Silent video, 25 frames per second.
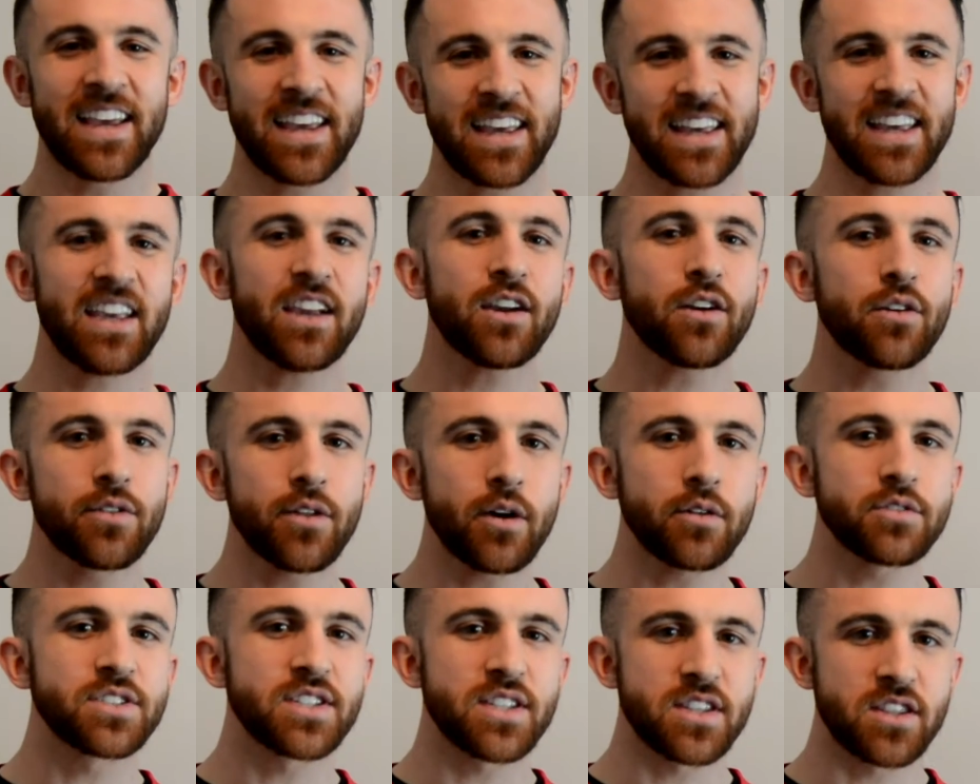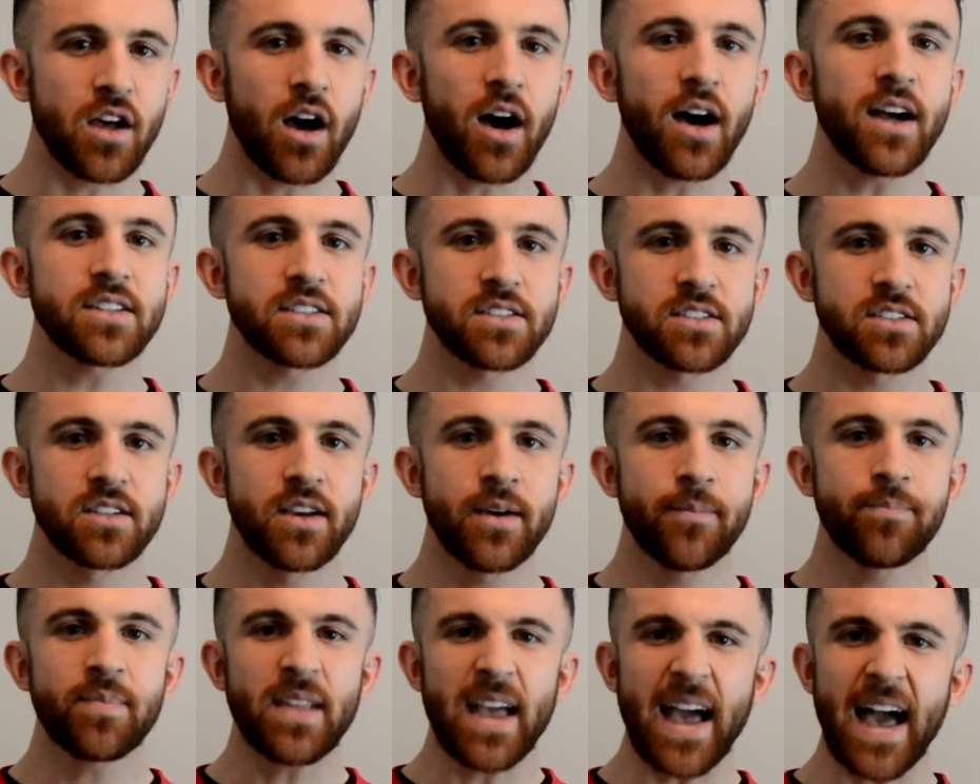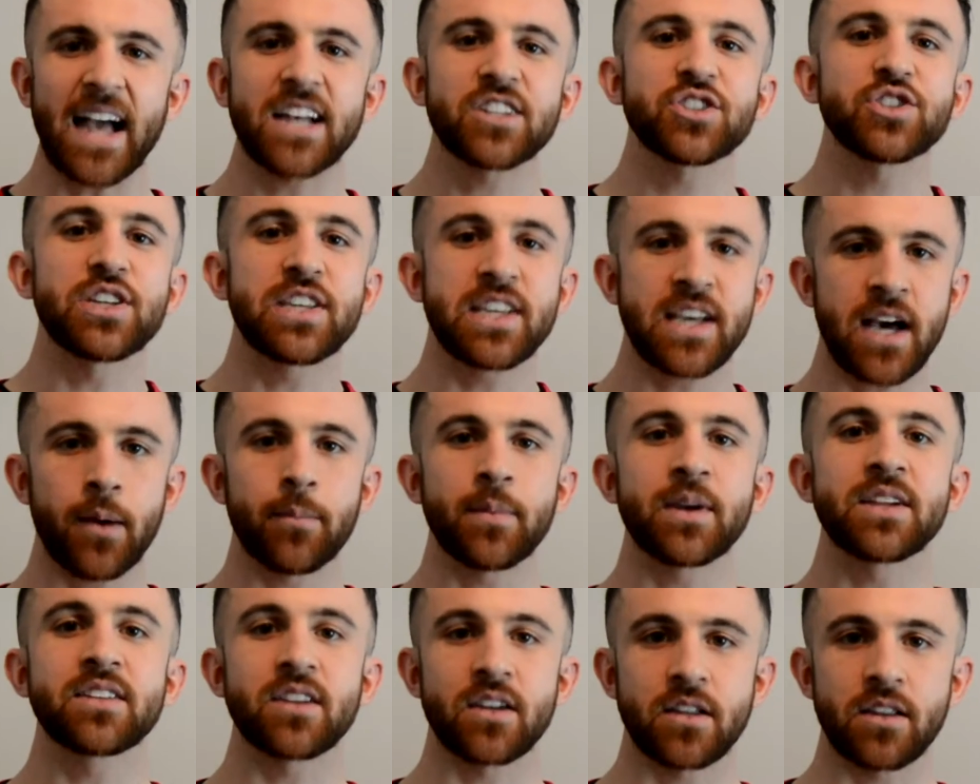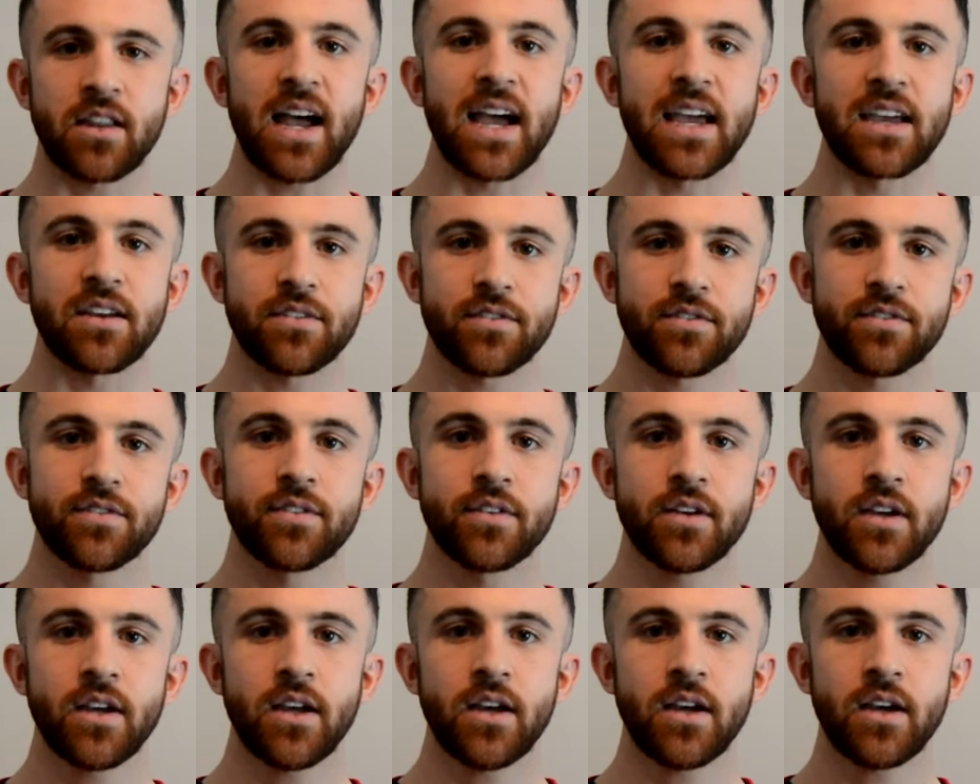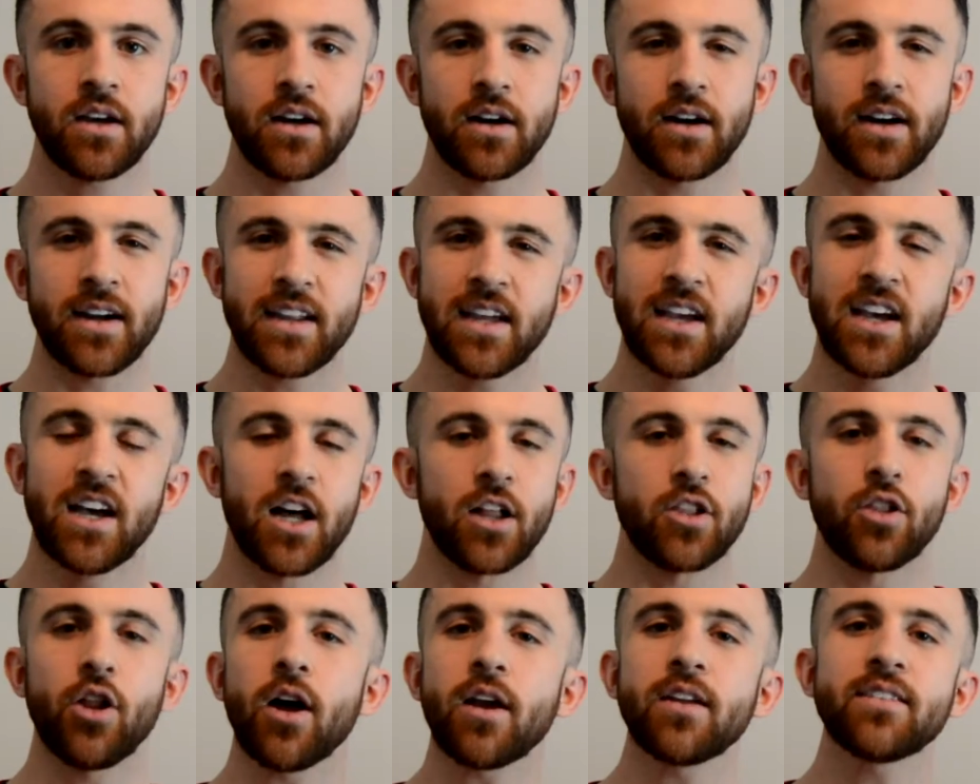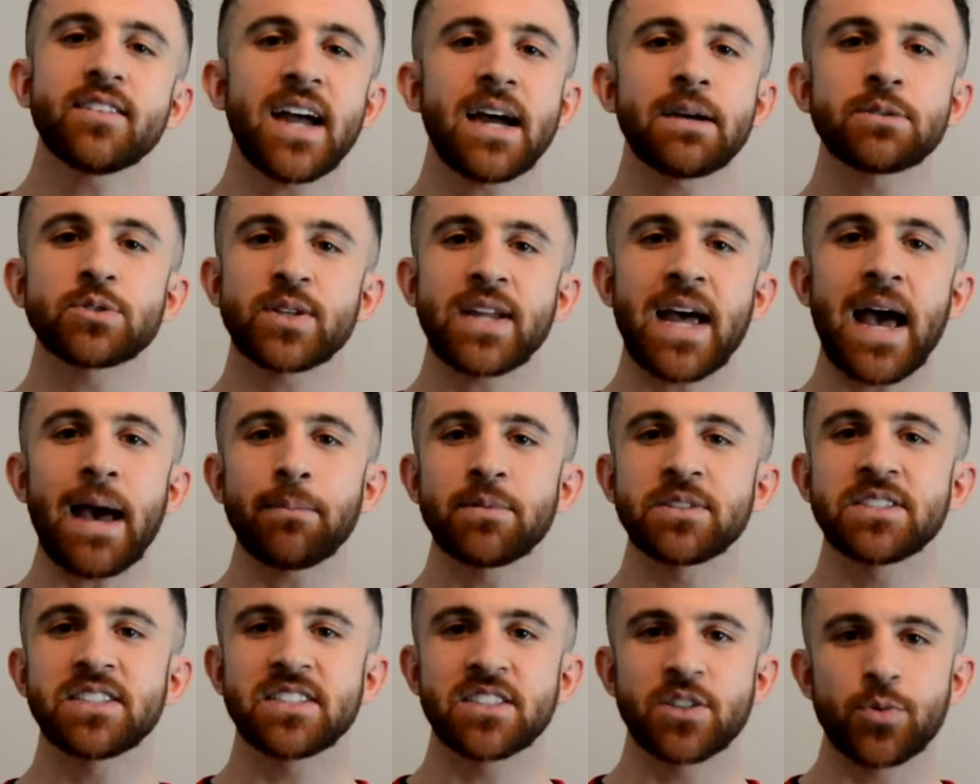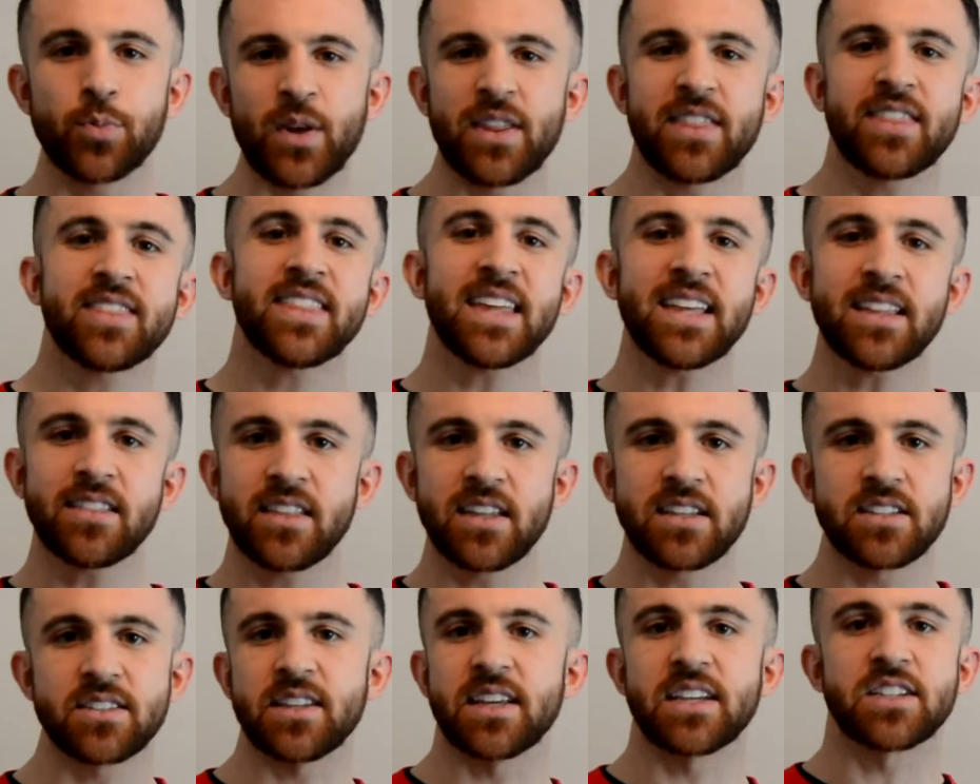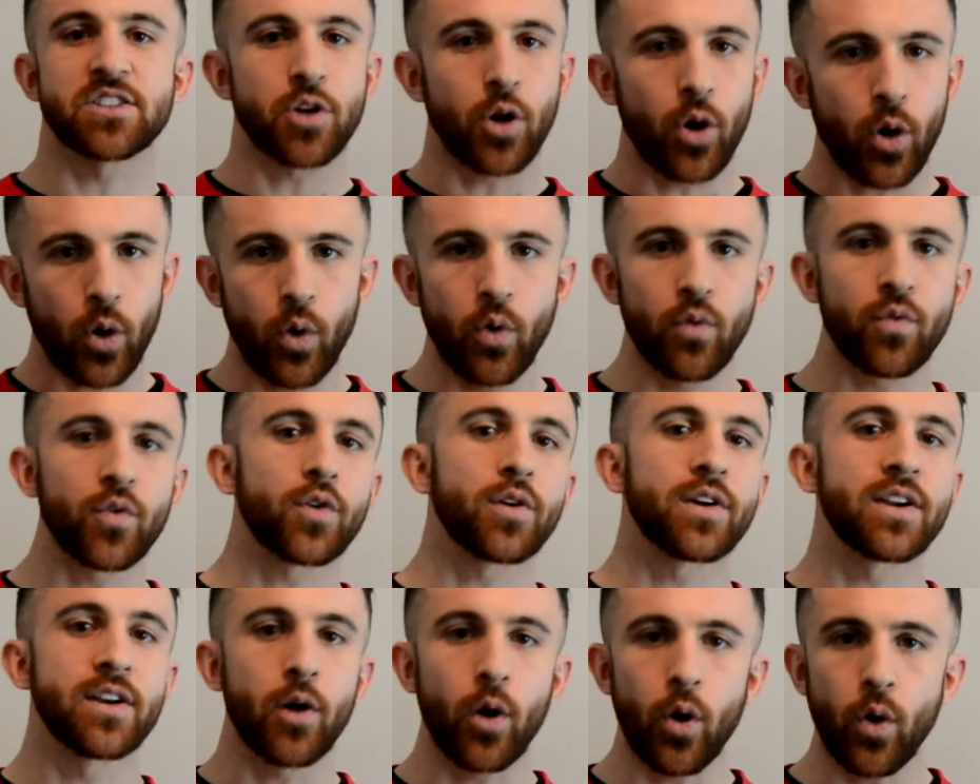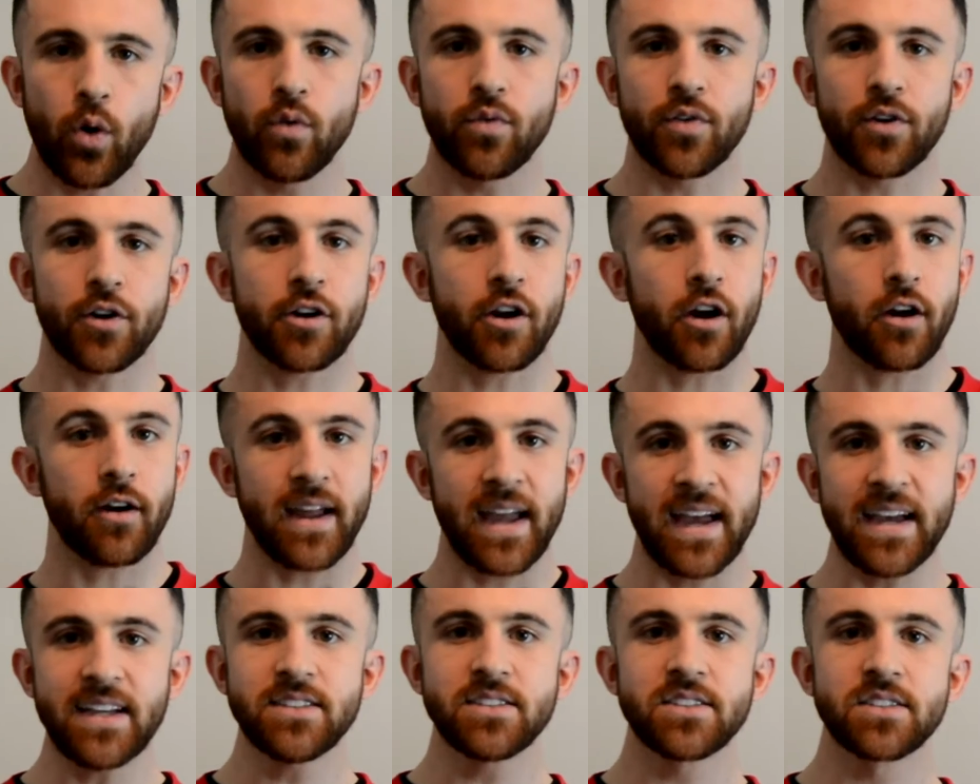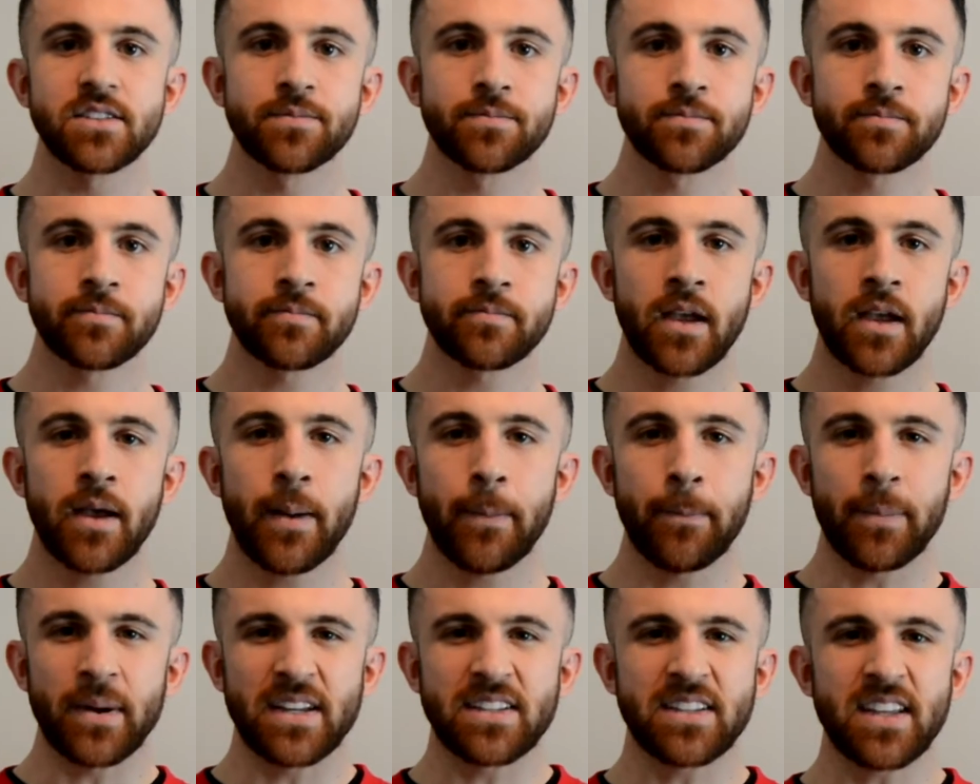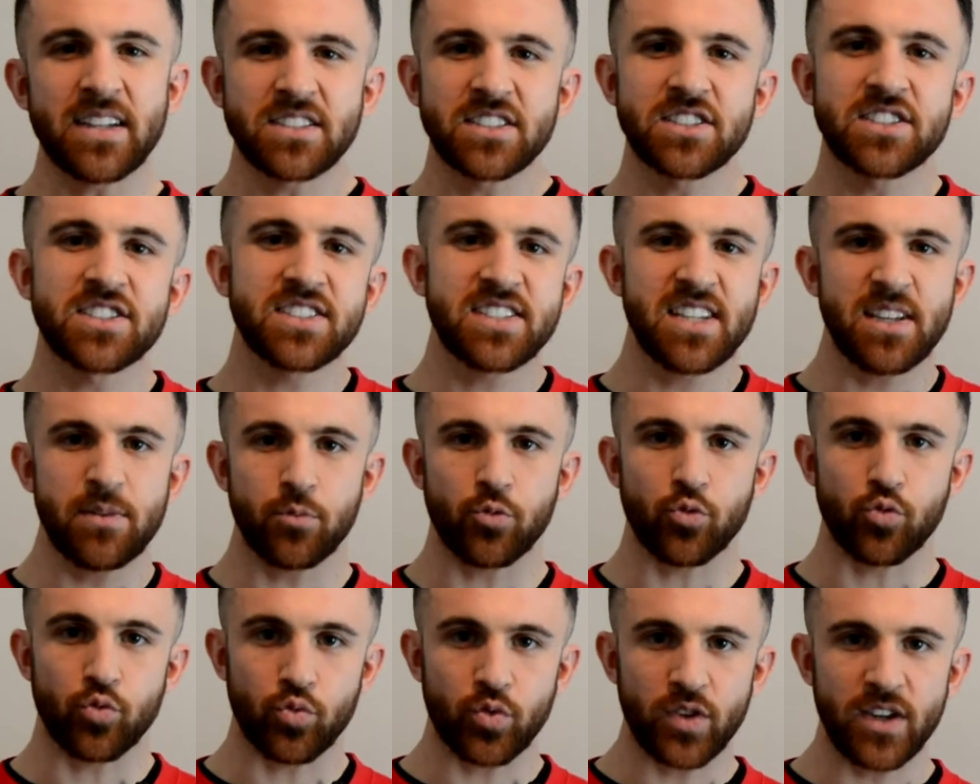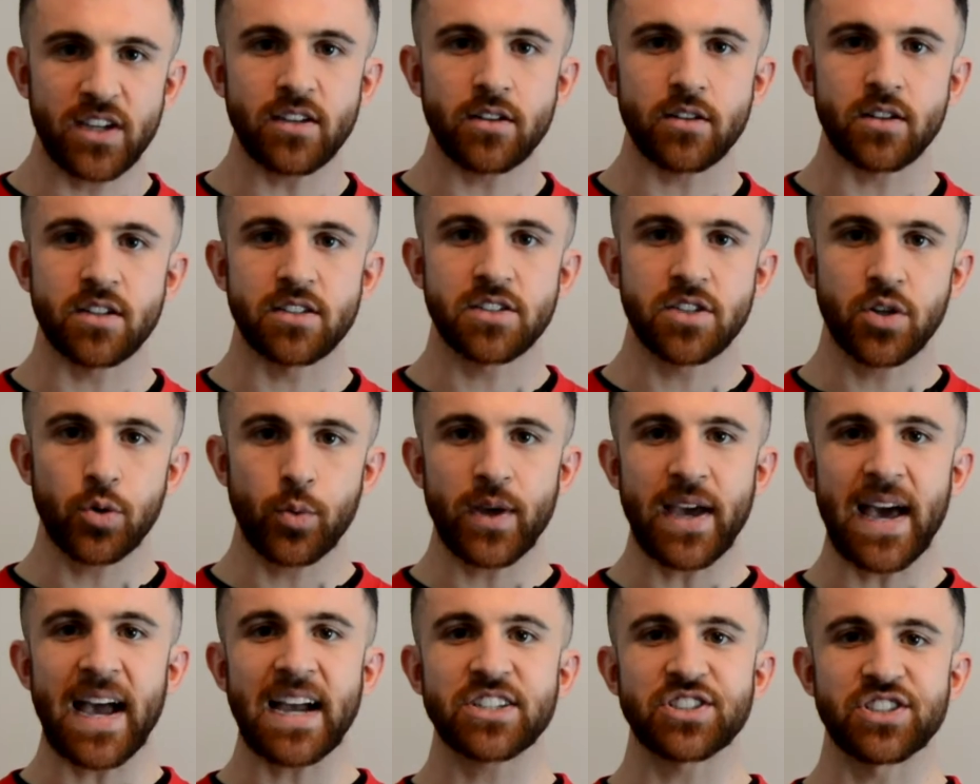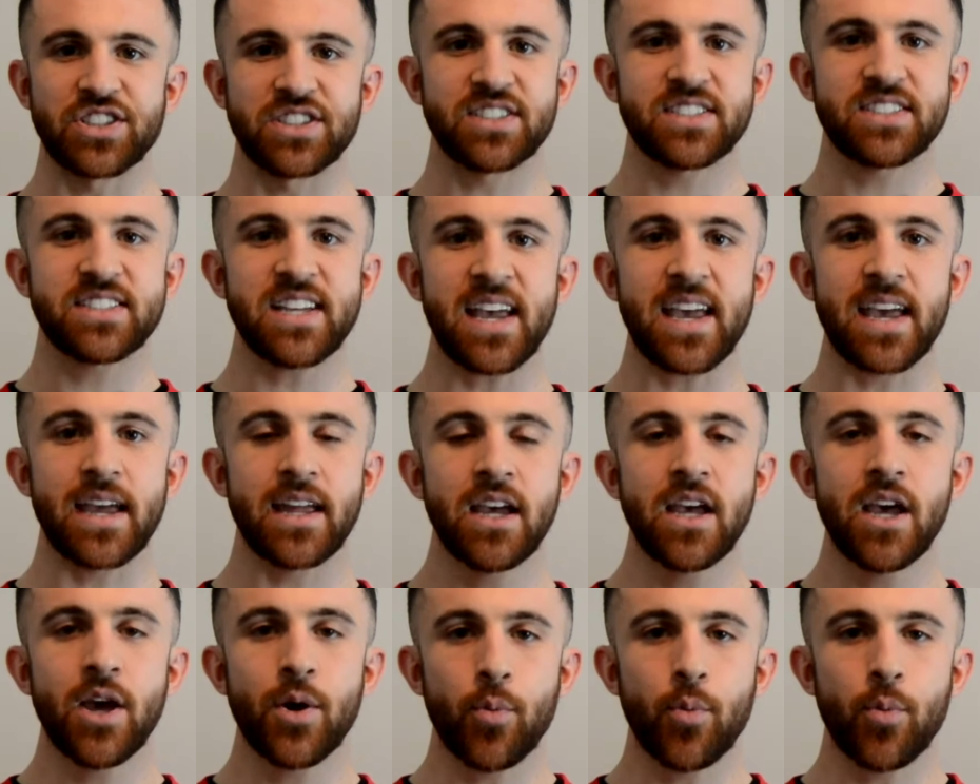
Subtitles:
Hear those thoughts actually coming to life, all right? A lot of times what happens is that we think these things over and over in our heads, but it doesn't seem real until we actually say it.